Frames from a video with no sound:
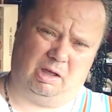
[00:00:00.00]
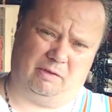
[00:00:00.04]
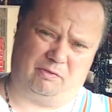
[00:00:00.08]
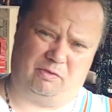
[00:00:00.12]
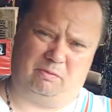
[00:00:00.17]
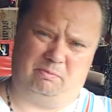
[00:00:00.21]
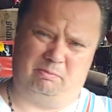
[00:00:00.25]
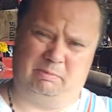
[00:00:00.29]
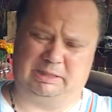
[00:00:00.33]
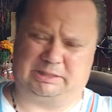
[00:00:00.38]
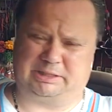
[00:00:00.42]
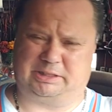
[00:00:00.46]

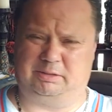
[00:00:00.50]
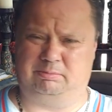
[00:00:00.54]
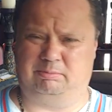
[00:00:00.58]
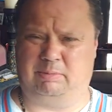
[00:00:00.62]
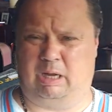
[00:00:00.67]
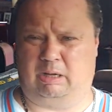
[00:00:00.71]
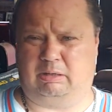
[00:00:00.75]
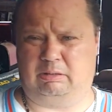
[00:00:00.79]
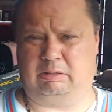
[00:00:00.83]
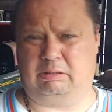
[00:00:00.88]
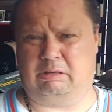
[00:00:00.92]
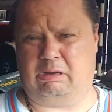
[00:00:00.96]
of the Misty
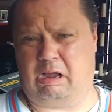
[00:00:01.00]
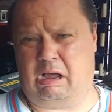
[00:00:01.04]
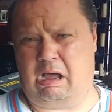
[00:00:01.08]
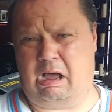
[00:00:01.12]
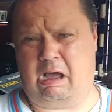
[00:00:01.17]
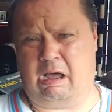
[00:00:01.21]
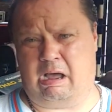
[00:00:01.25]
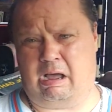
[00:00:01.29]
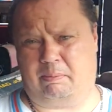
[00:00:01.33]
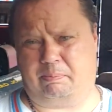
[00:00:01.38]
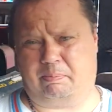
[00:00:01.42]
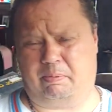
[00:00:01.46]
Mountain
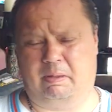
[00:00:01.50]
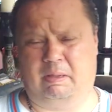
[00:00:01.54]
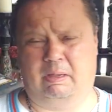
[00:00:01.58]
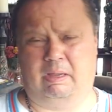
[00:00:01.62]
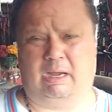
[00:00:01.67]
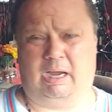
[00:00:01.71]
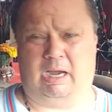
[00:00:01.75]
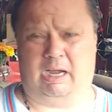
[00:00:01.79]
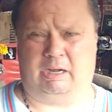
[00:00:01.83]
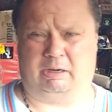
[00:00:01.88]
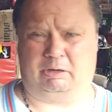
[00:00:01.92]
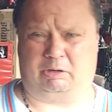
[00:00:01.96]
Hop
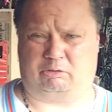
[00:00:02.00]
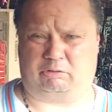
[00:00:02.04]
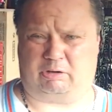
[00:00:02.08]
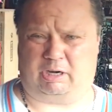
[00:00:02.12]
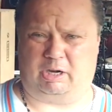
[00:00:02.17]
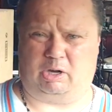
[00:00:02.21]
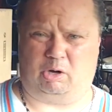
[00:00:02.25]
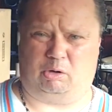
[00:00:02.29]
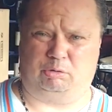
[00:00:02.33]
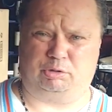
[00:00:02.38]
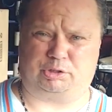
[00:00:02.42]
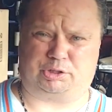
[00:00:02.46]
and the
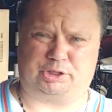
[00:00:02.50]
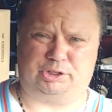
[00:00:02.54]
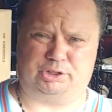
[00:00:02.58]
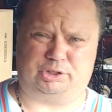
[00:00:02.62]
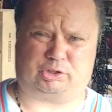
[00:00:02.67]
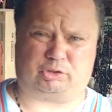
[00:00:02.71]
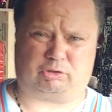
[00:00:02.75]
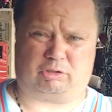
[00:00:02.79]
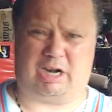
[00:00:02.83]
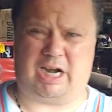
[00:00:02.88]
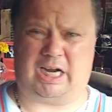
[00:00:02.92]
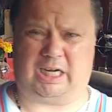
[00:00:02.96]
Great
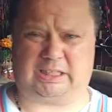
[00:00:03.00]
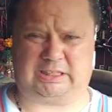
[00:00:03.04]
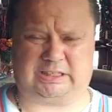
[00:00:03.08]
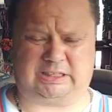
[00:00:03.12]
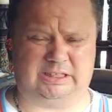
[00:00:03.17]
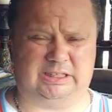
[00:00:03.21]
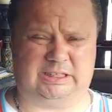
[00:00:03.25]
Ocean Trek.